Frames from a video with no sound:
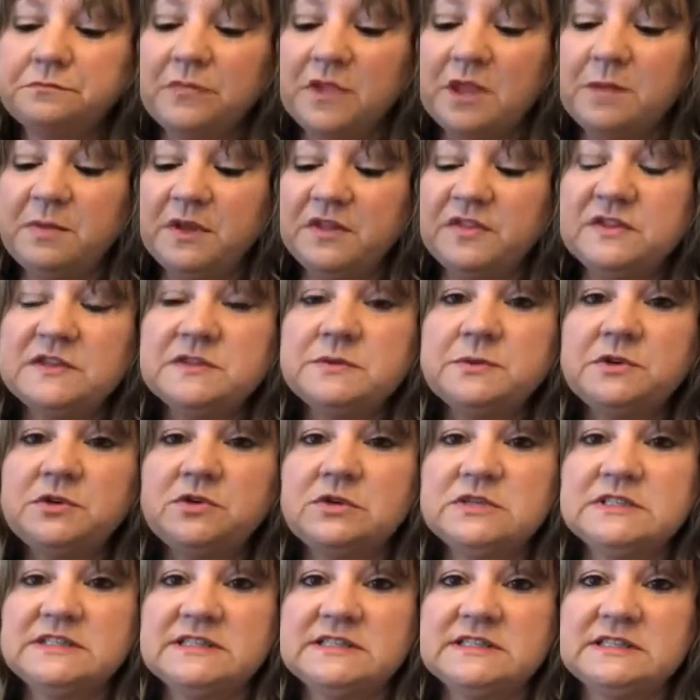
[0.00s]
But this one, of
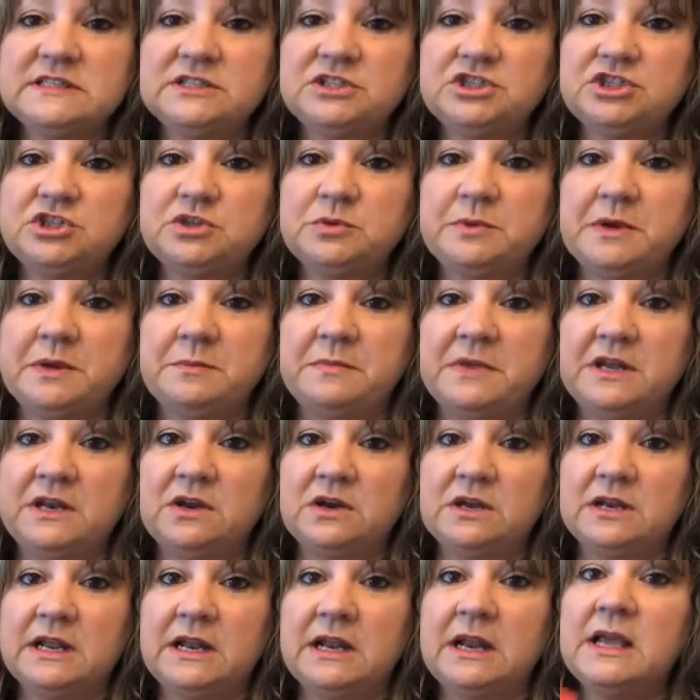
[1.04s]
course, has the gingerbread men
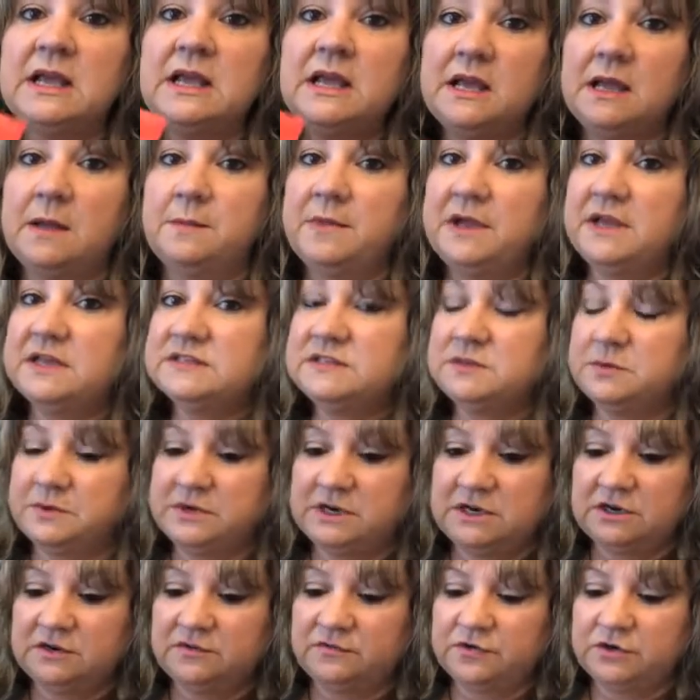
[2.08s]
on it because I
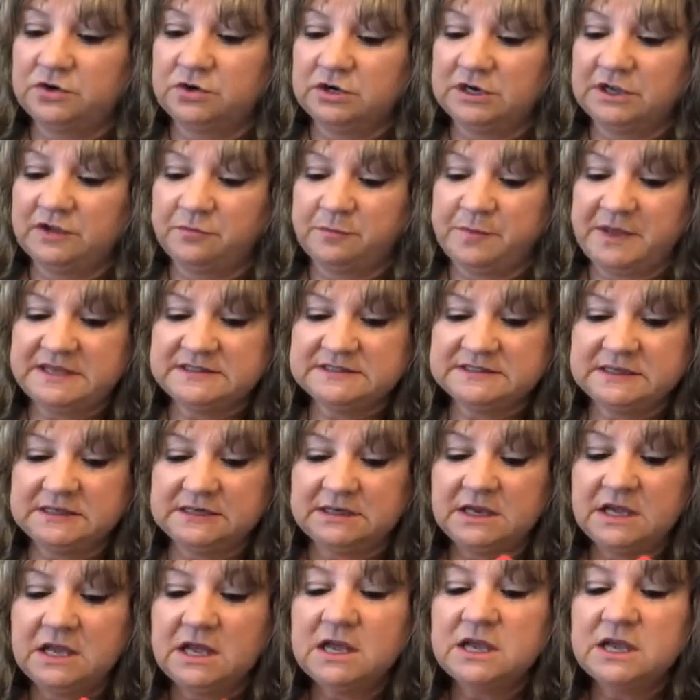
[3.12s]
wanted it for her gift basket.